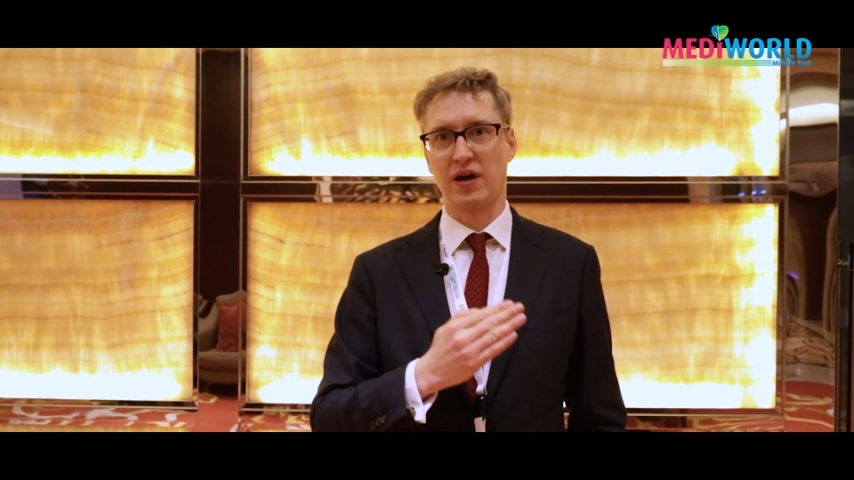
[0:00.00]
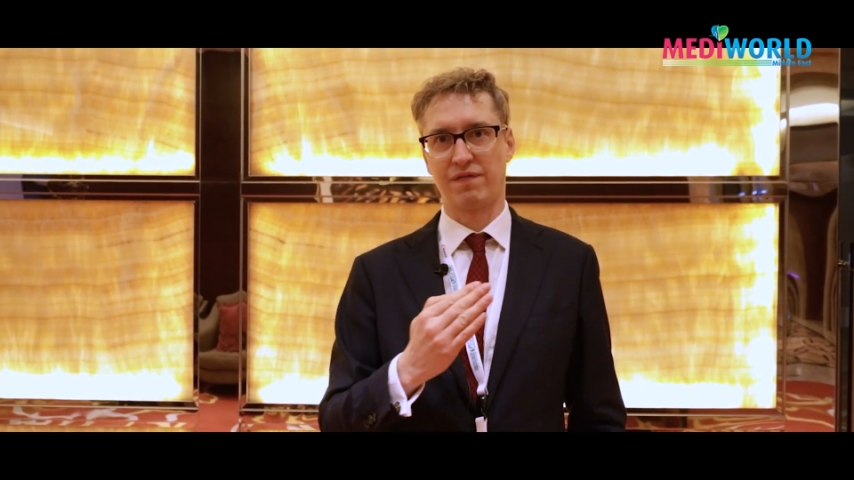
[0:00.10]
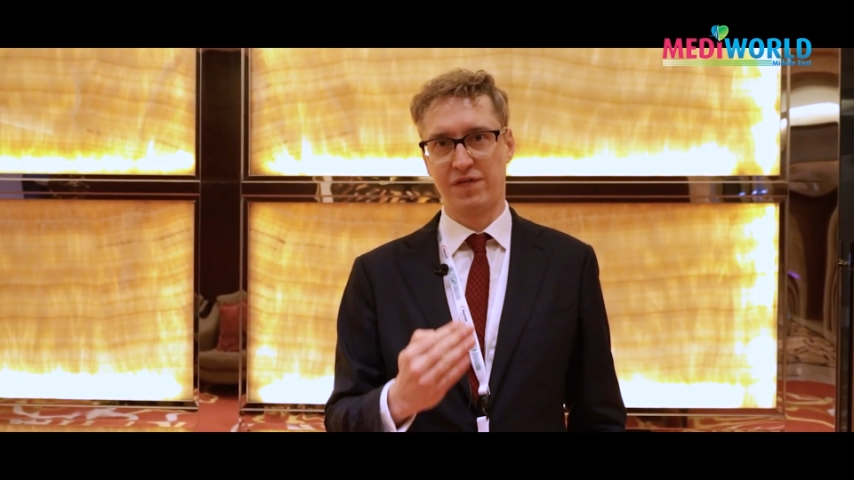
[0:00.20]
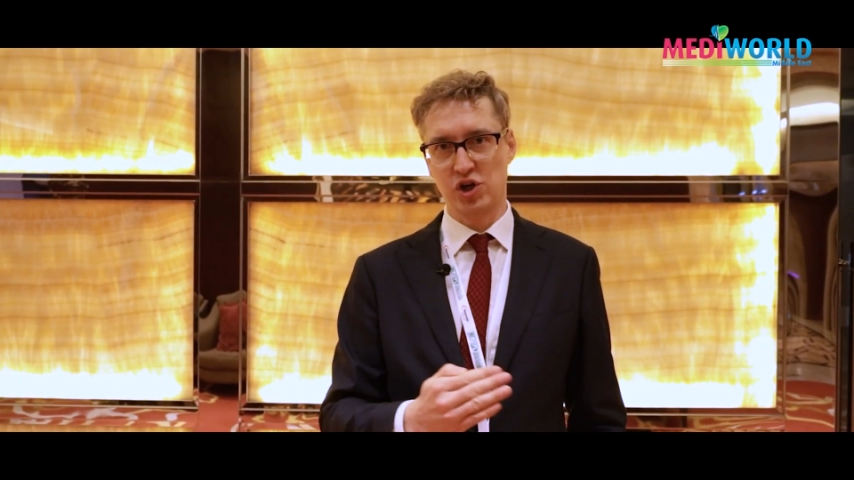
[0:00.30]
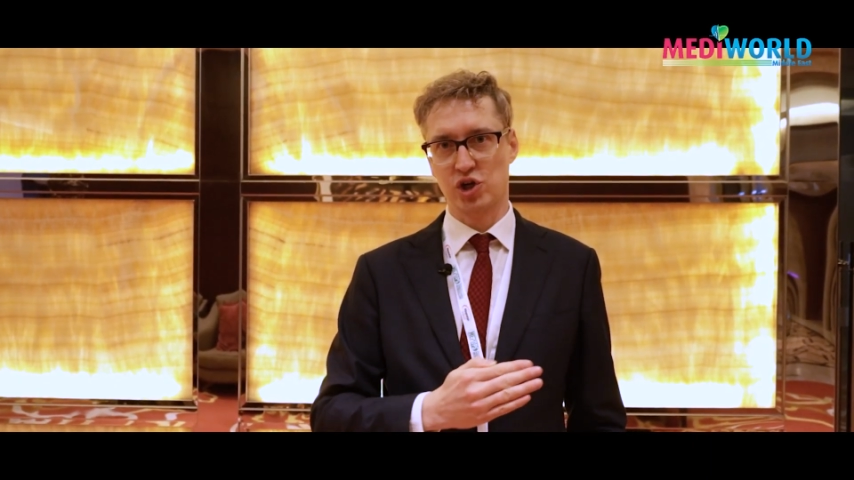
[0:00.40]

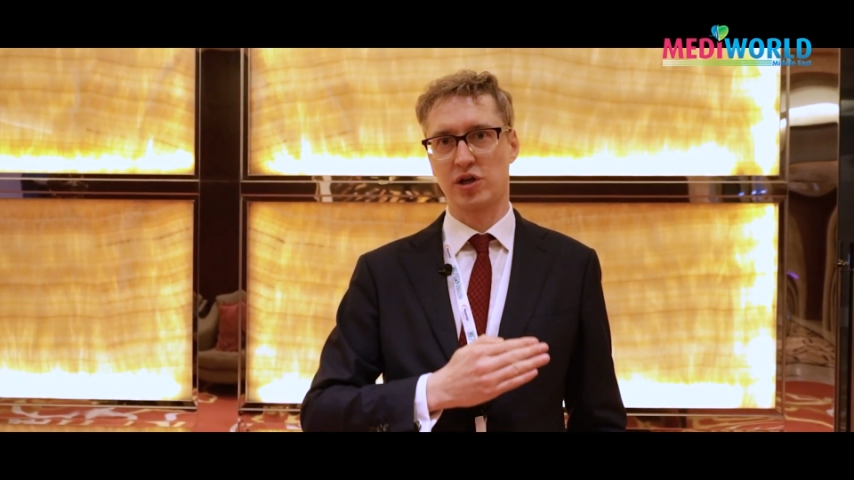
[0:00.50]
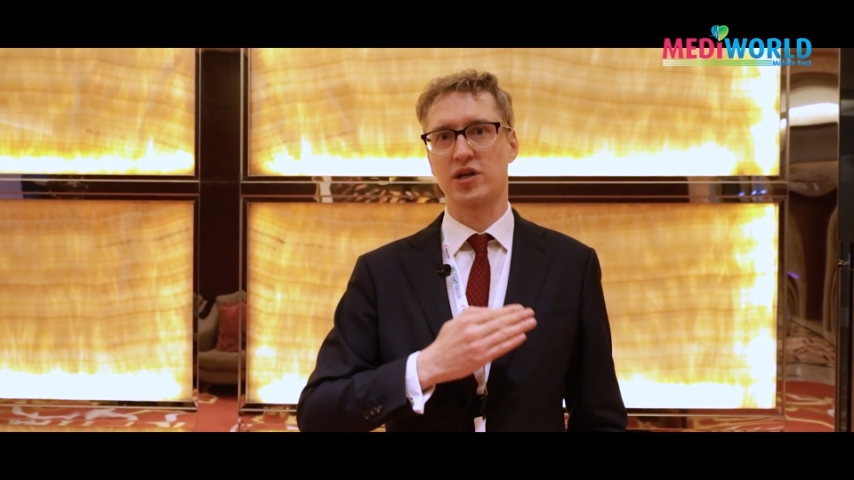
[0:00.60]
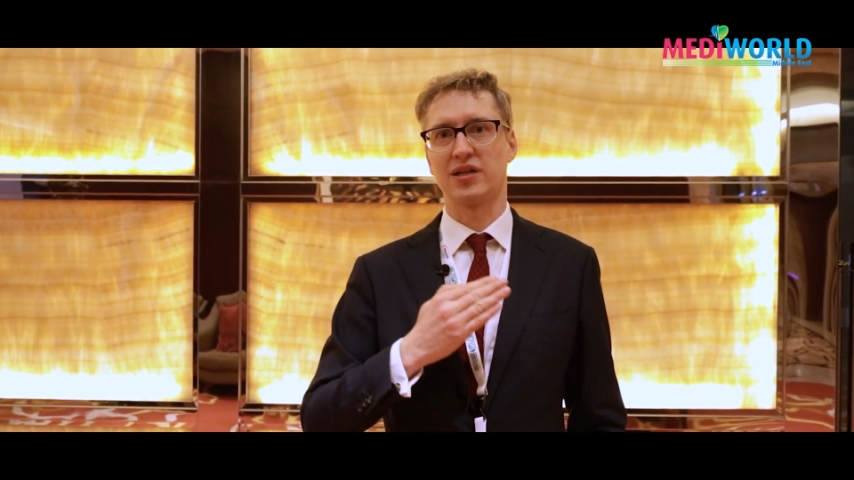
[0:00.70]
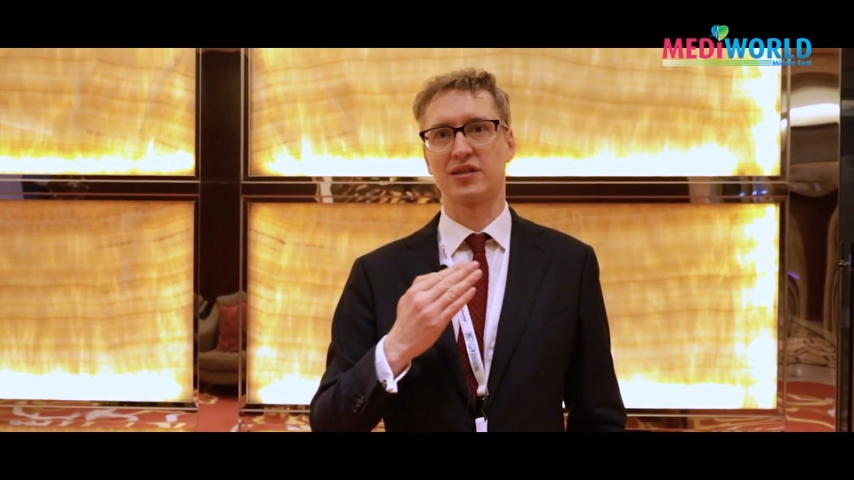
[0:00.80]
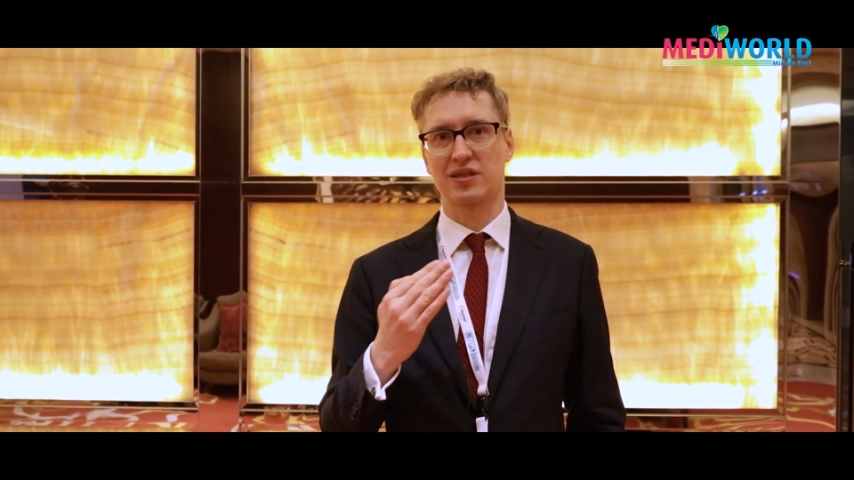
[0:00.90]

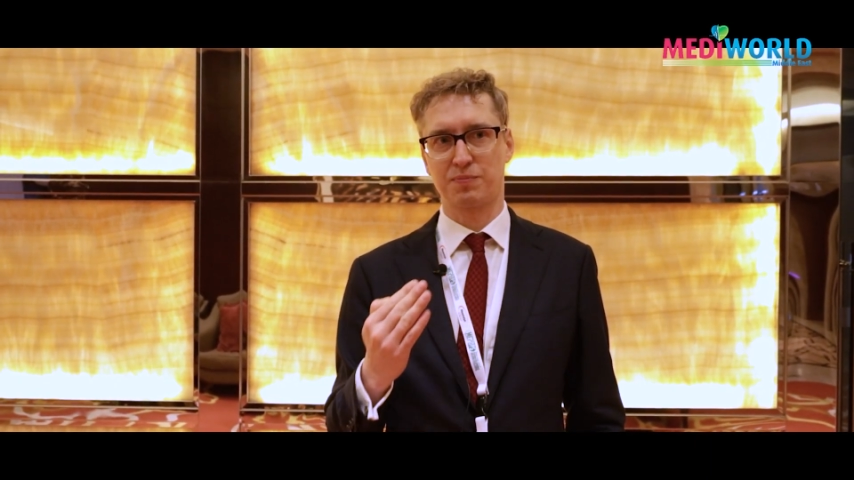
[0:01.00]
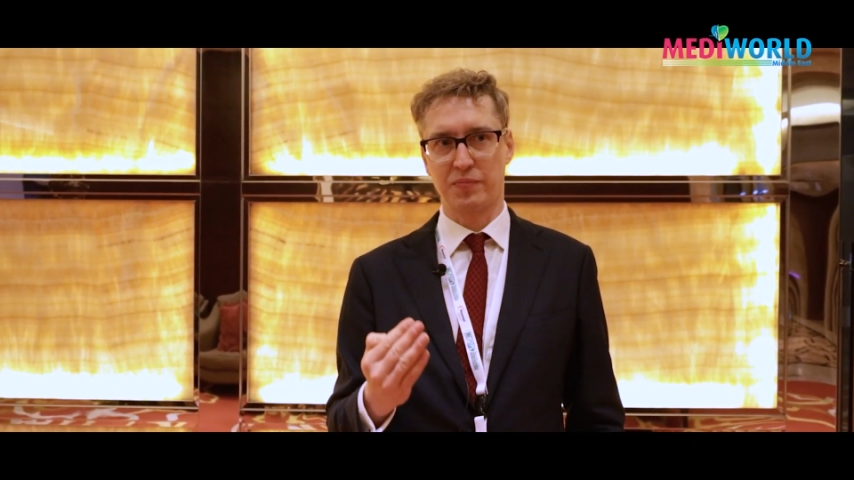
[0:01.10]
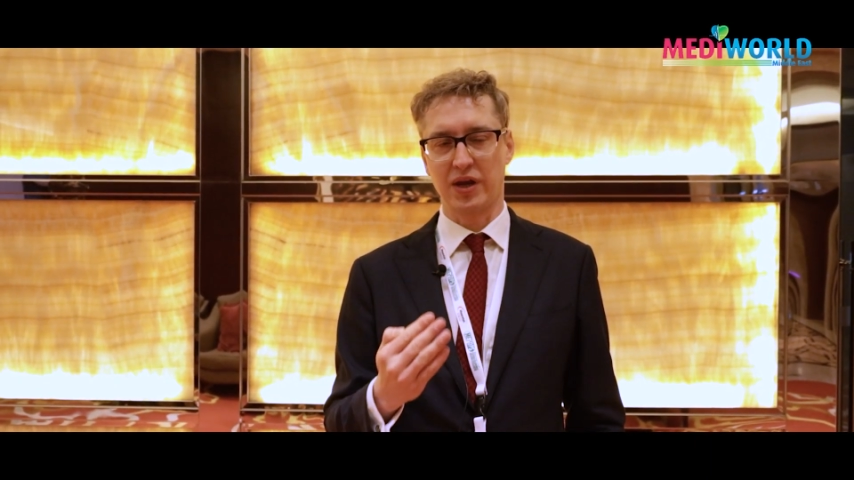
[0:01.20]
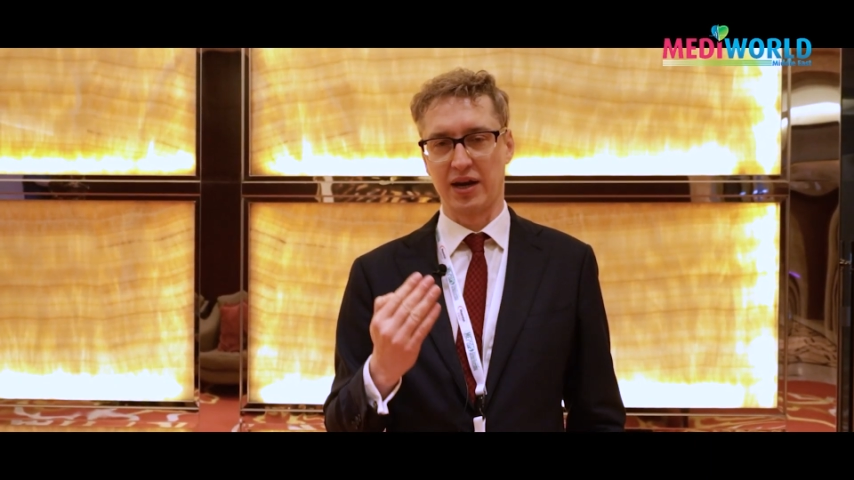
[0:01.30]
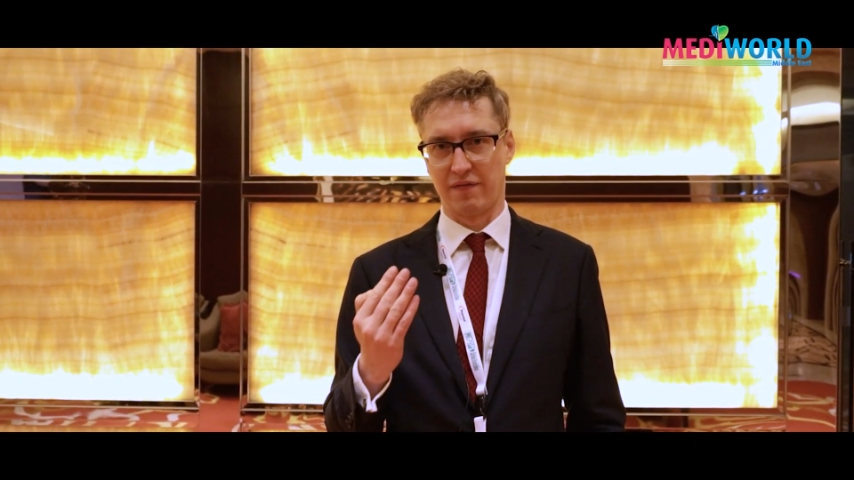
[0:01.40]
efficient and,
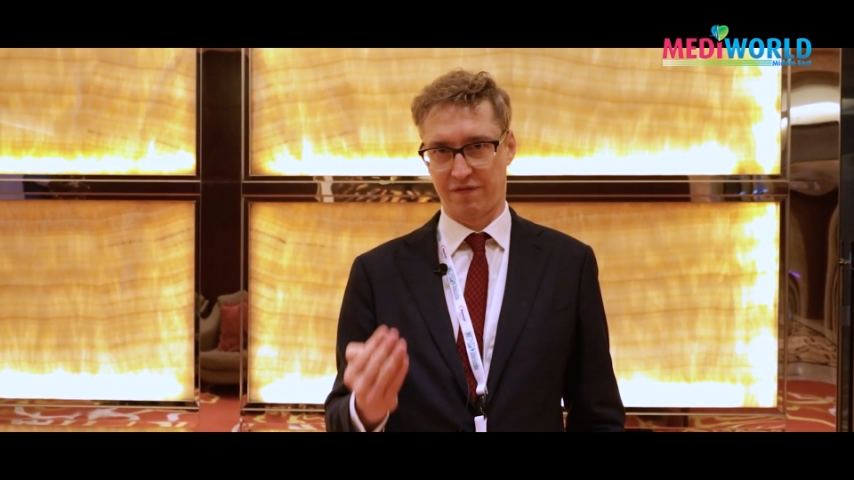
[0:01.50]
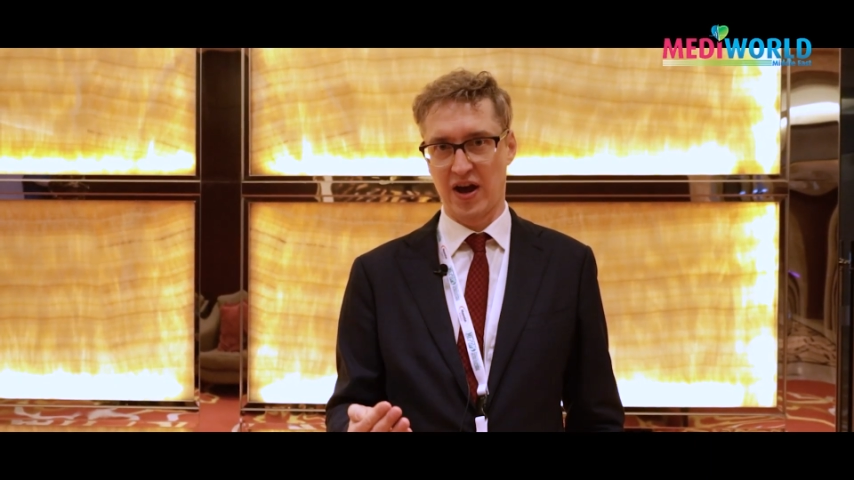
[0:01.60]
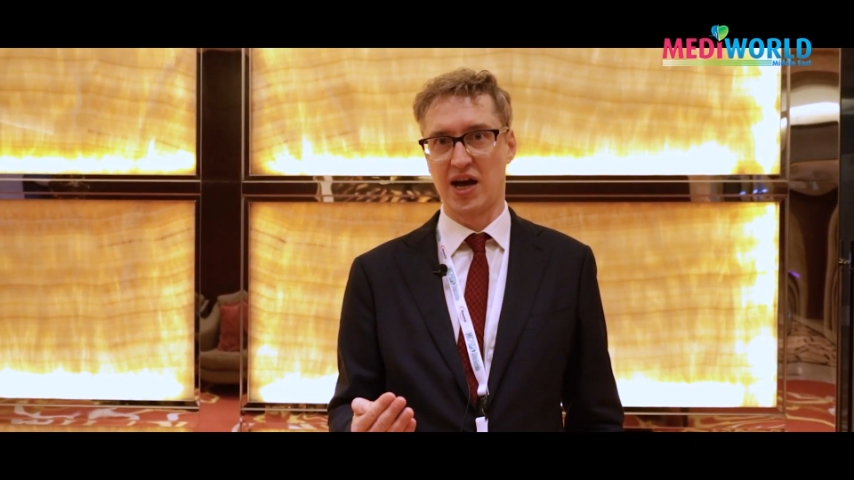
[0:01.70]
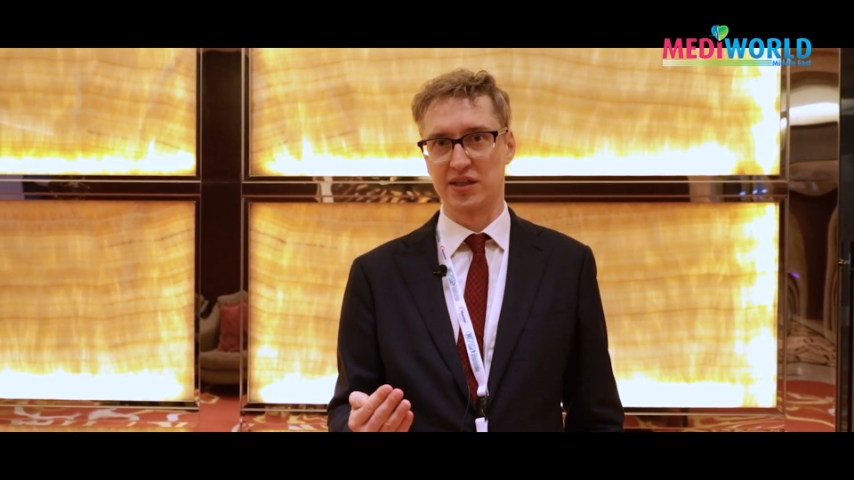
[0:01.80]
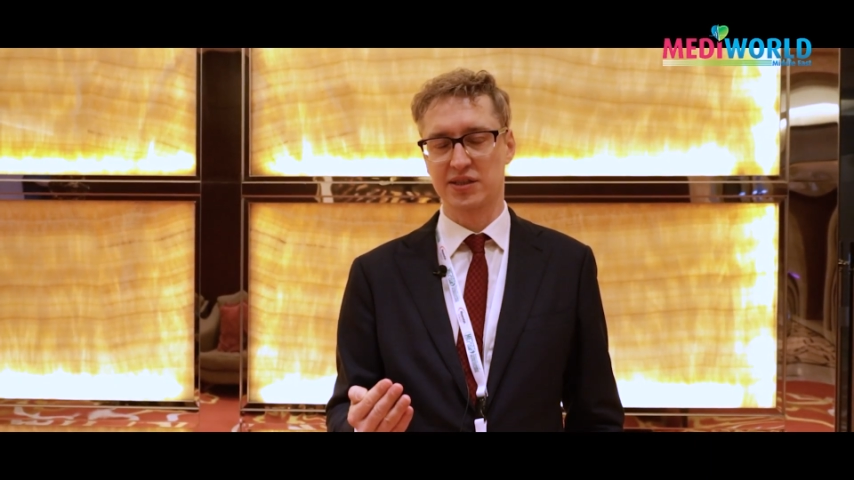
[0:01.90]
and
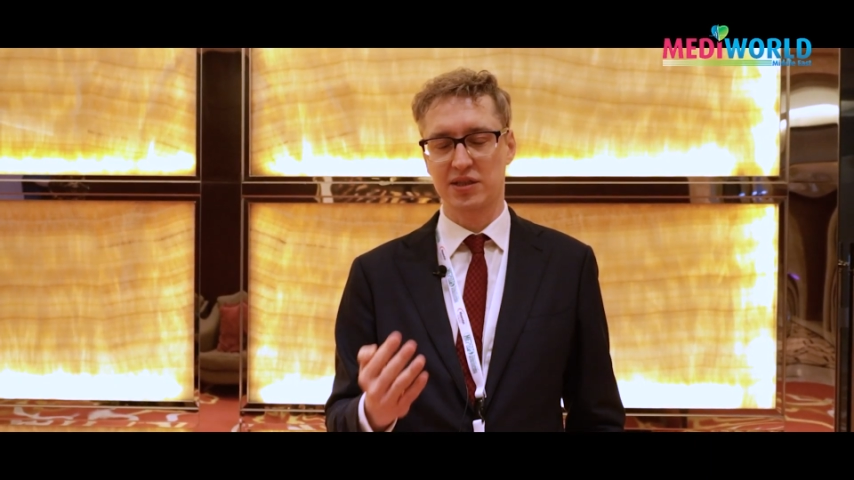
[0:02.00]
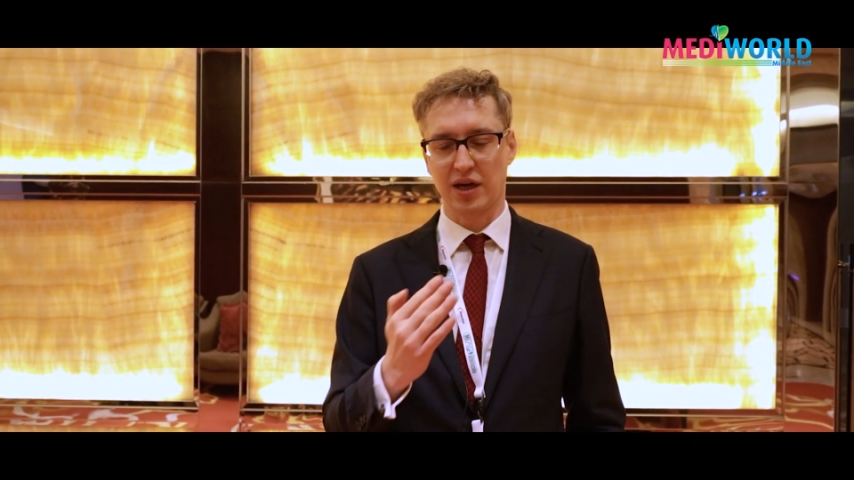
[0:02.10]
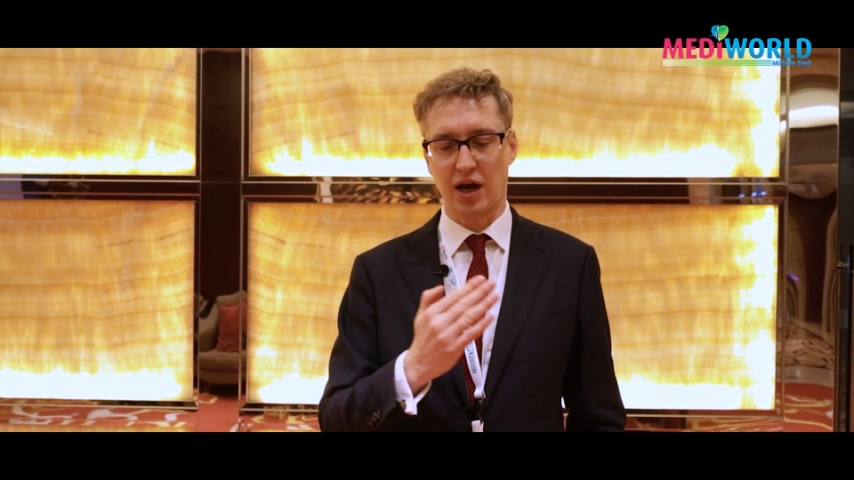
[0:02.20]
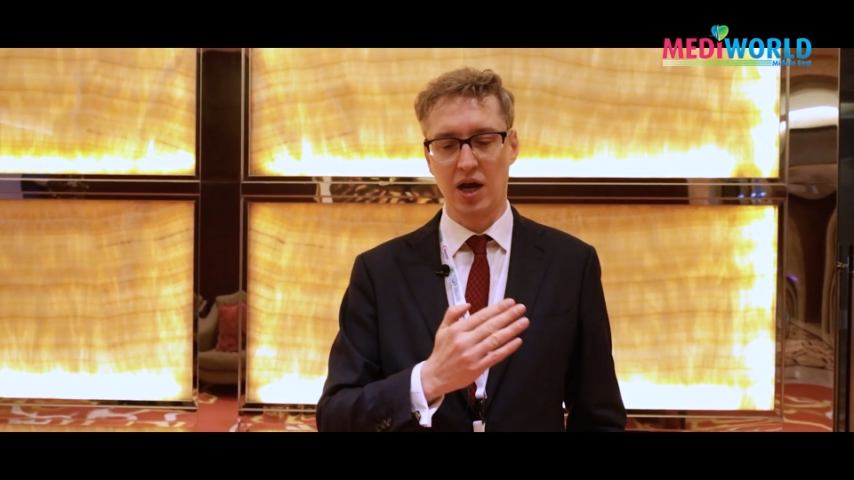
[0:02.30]
fast